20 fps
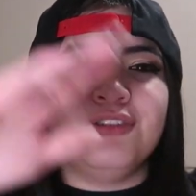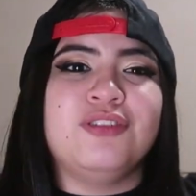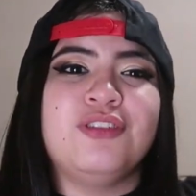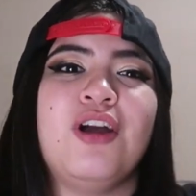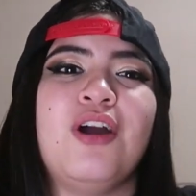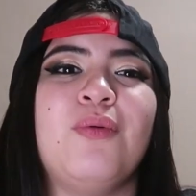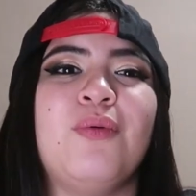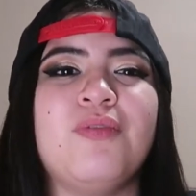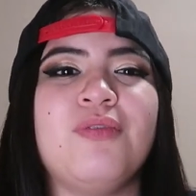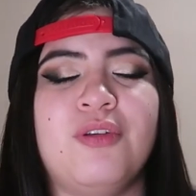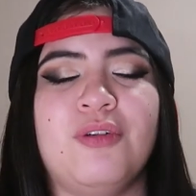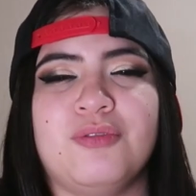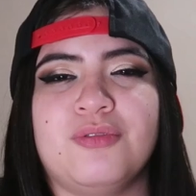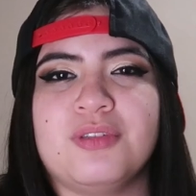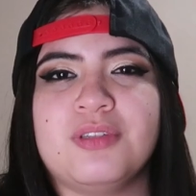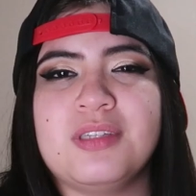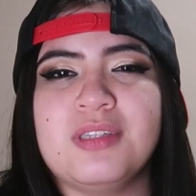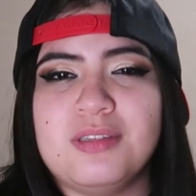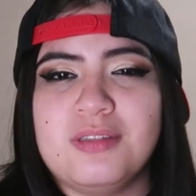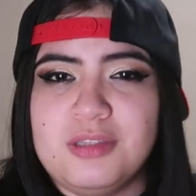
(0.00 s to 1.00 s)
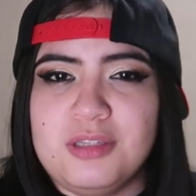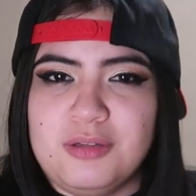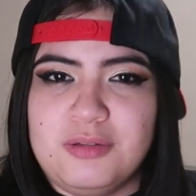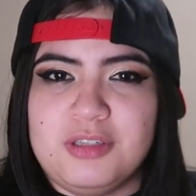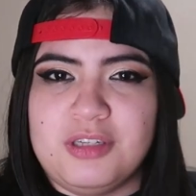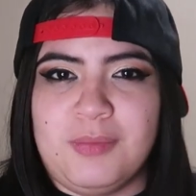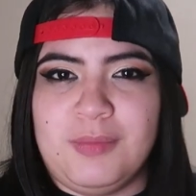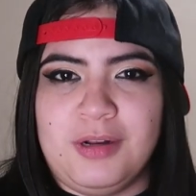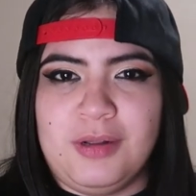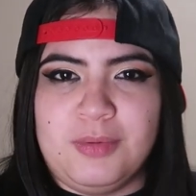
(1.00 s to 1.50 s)
you'll know when those new
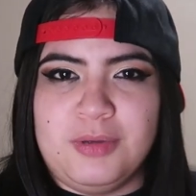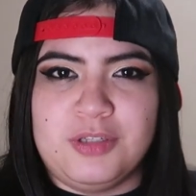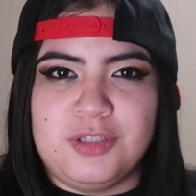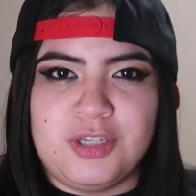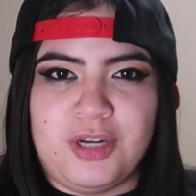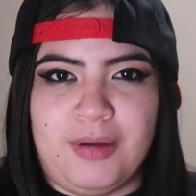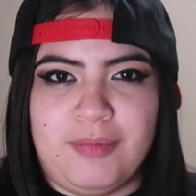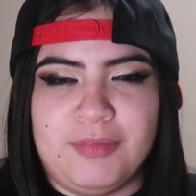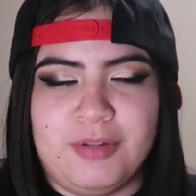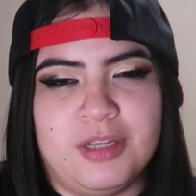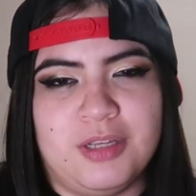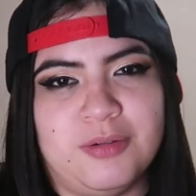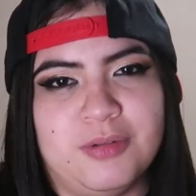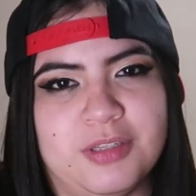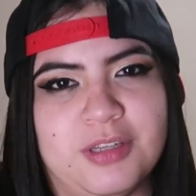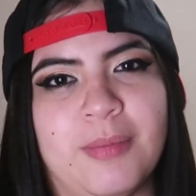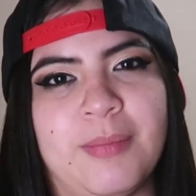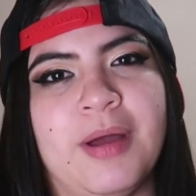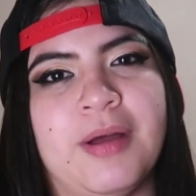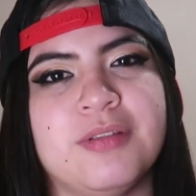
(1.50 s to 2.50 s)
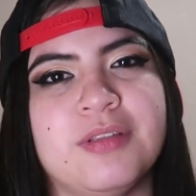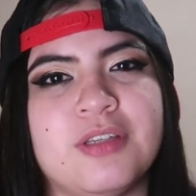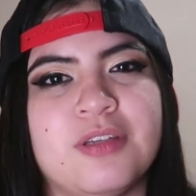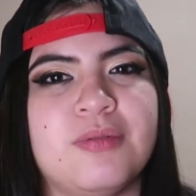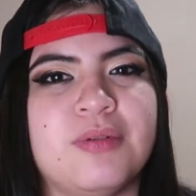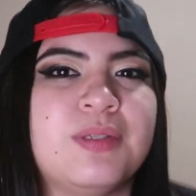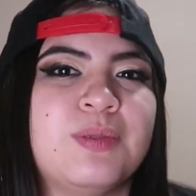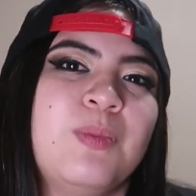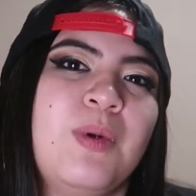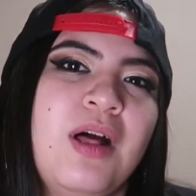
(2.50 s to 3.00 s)
WWE shop videos come out
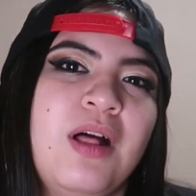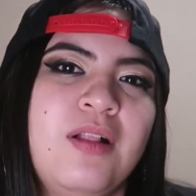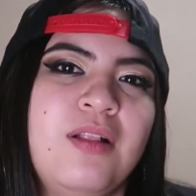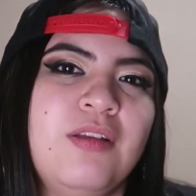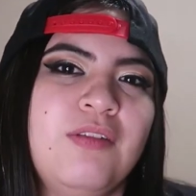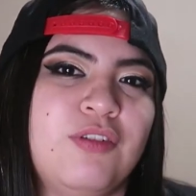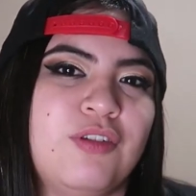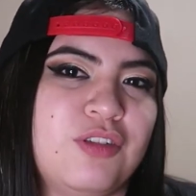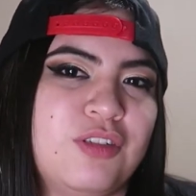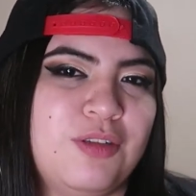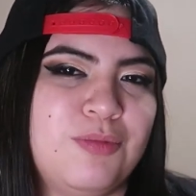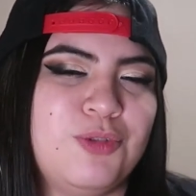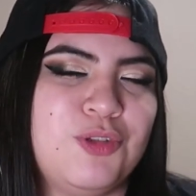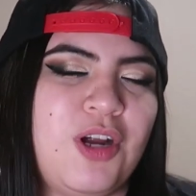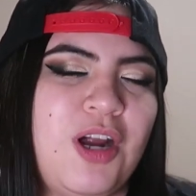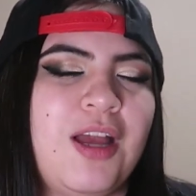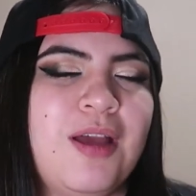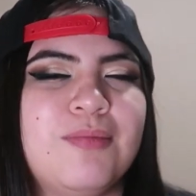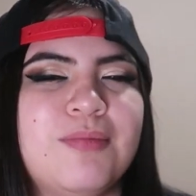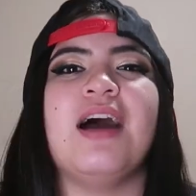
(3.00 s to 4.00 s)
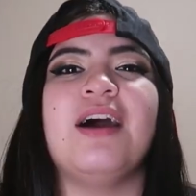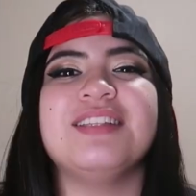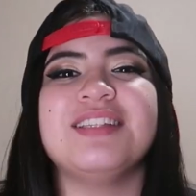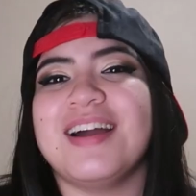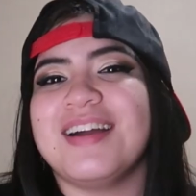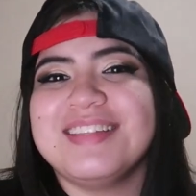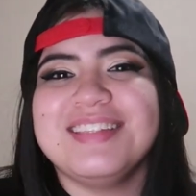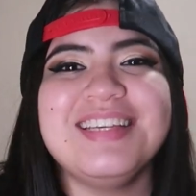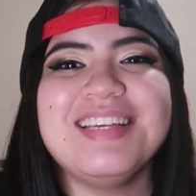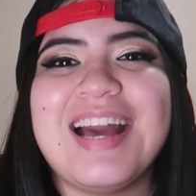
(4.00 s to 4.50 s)
too as well if you're subscribed. I'll
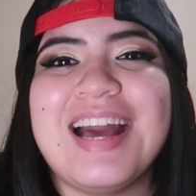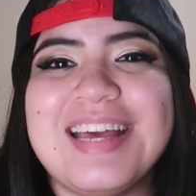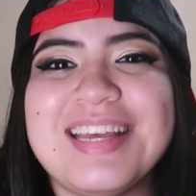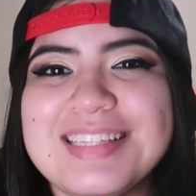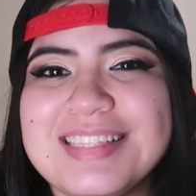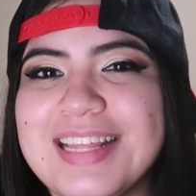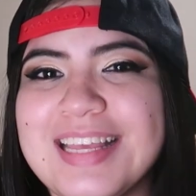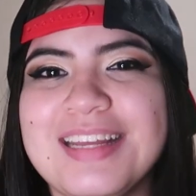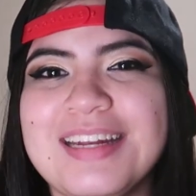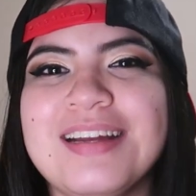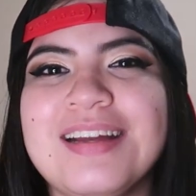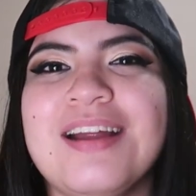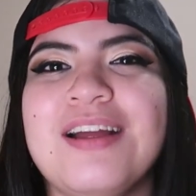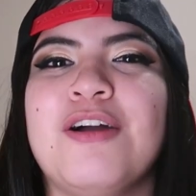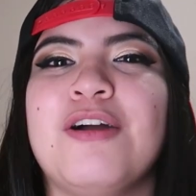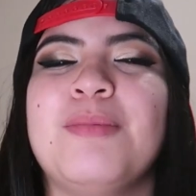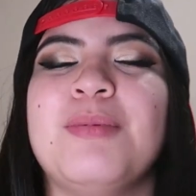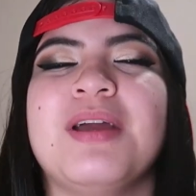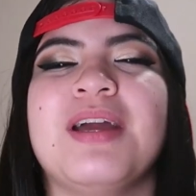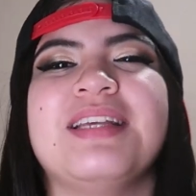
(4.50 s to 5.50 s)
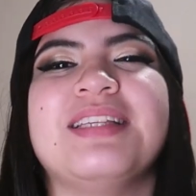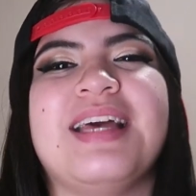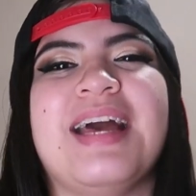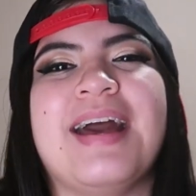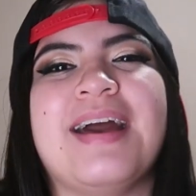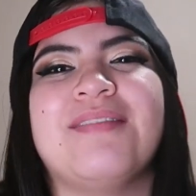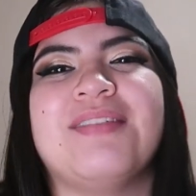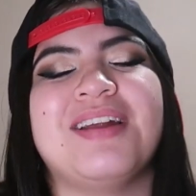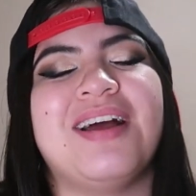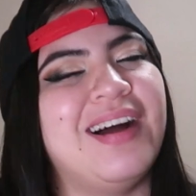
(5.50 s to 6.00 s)
talk to you guys later. I hope you guys
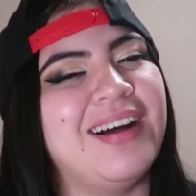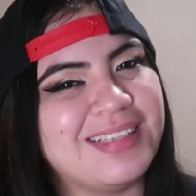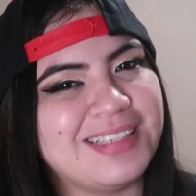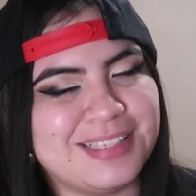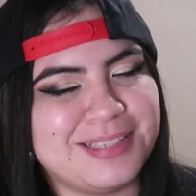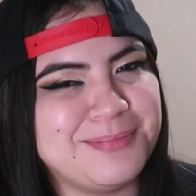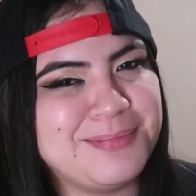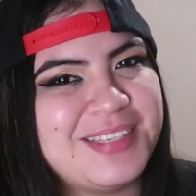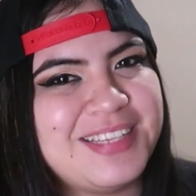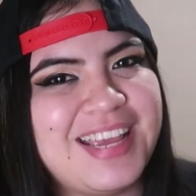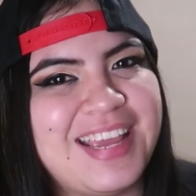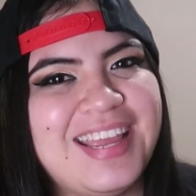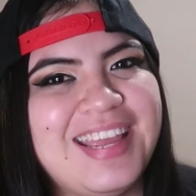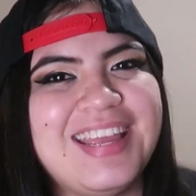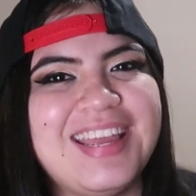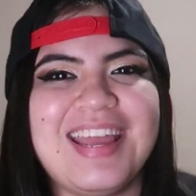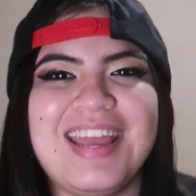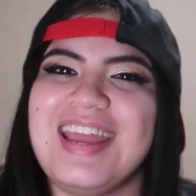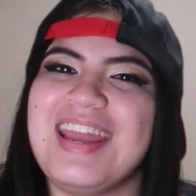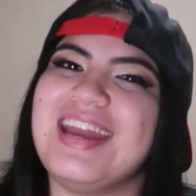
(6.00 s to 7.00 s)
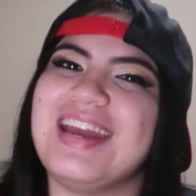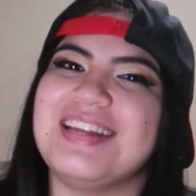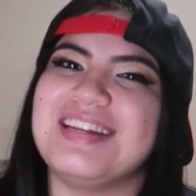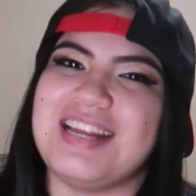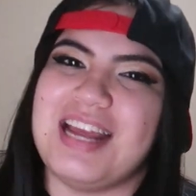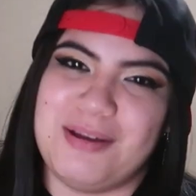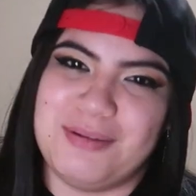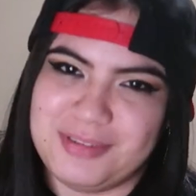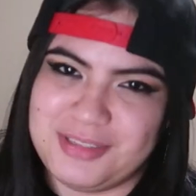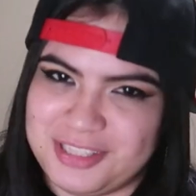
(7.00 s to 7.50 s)
have an awesome day and
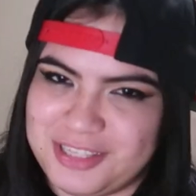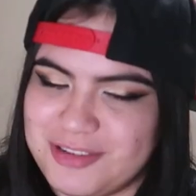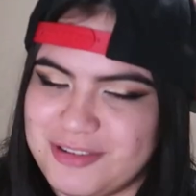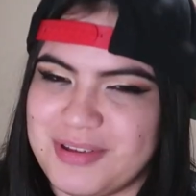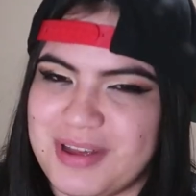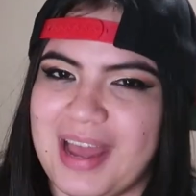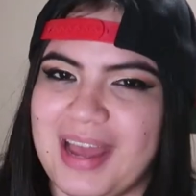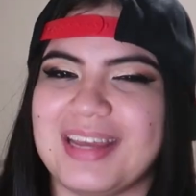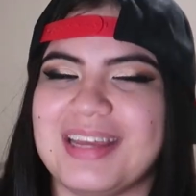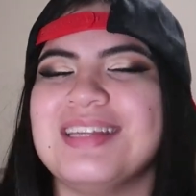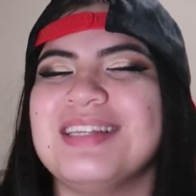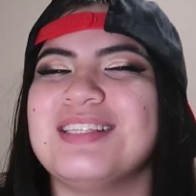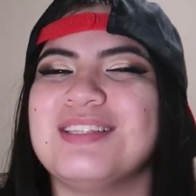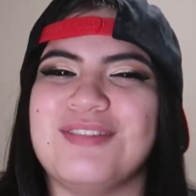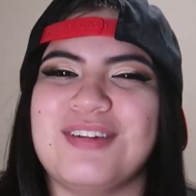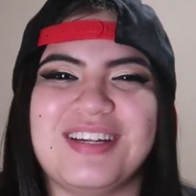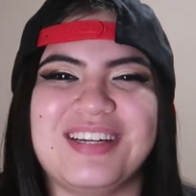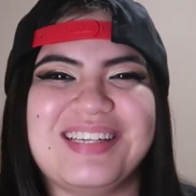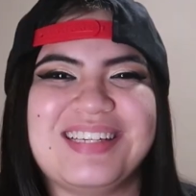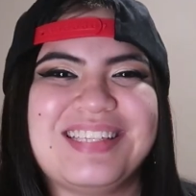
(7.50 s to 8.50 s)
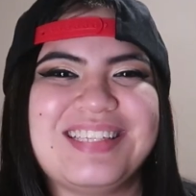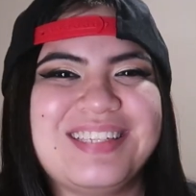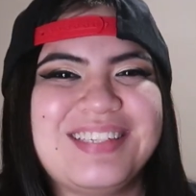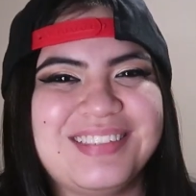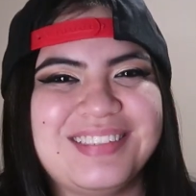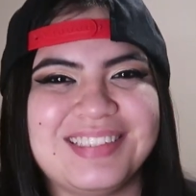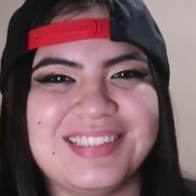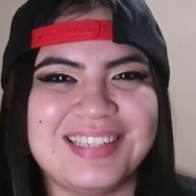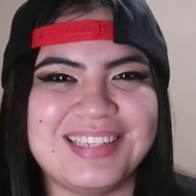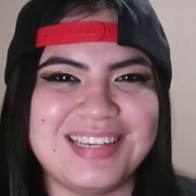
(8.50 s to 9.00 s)
I will see you guys very
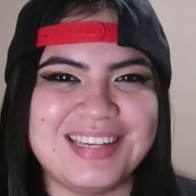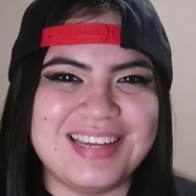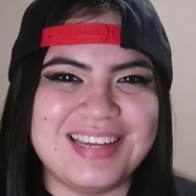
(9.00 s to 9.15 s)
soon.